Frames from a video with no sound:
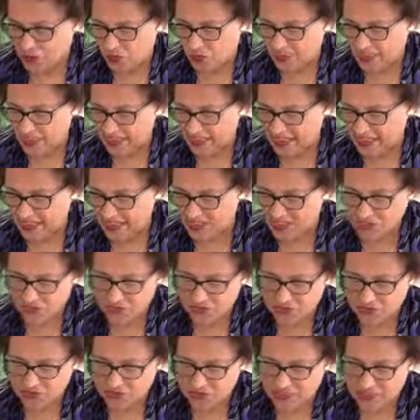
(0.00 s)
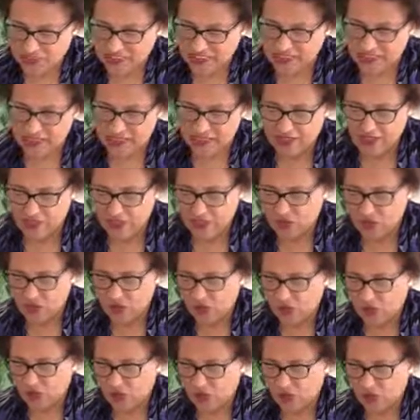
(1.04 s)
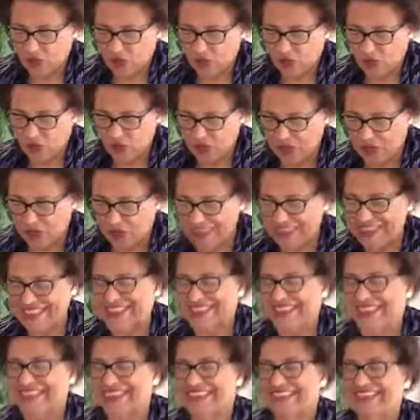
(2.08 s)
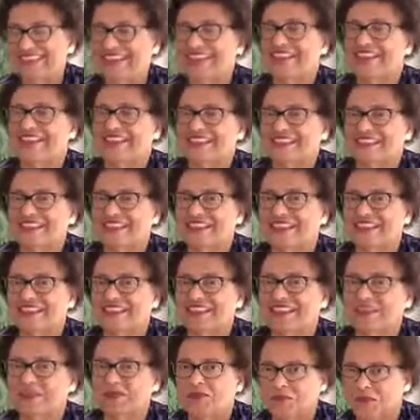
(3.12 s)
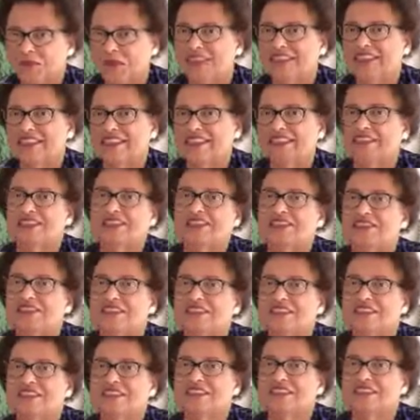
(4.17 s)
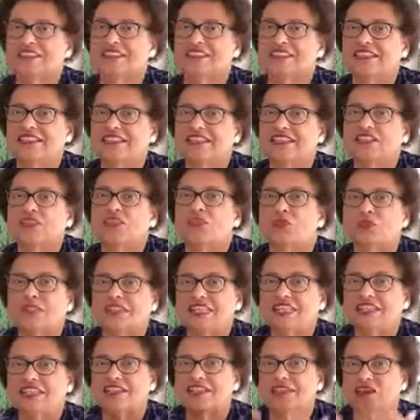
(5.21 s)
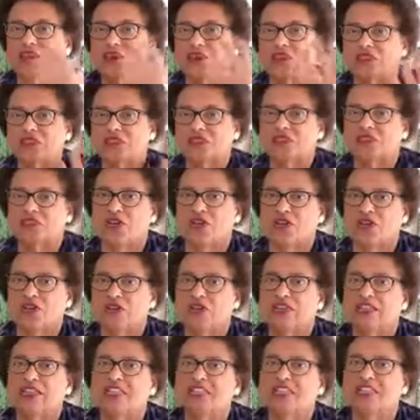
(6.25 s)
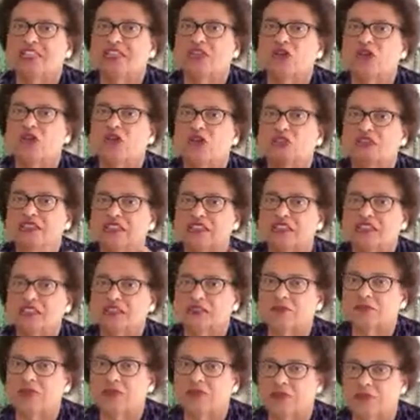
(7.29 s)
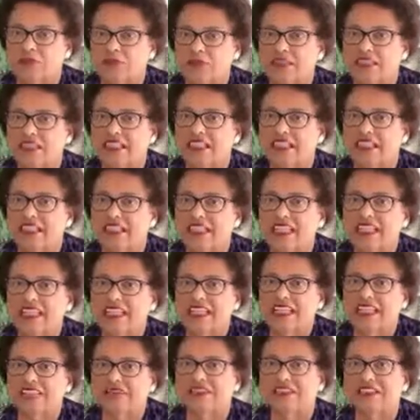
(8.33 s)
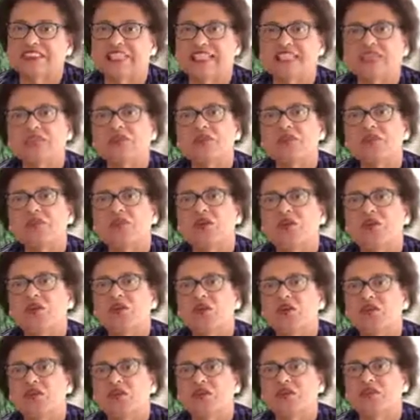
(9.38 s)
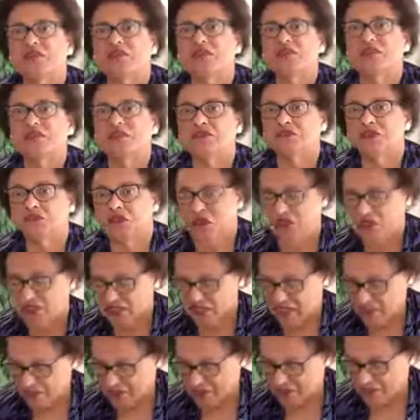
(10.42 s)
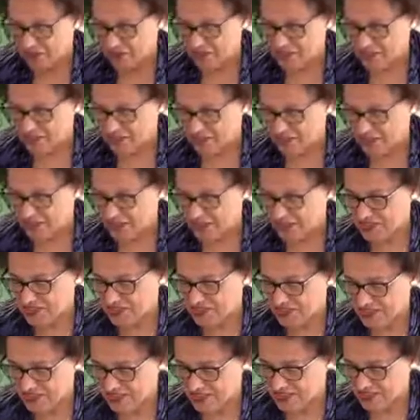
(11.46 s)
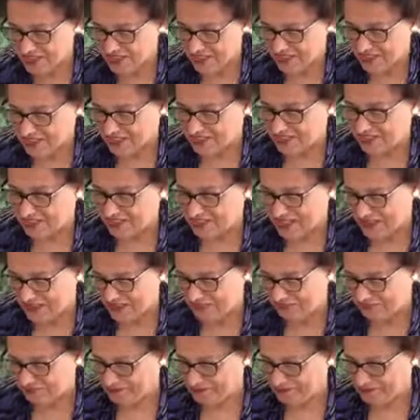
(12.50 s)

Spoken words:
Whatever we release blesses us. So we let go of the drama, we let go of the disappointment, and it was like we were open for something else to come in.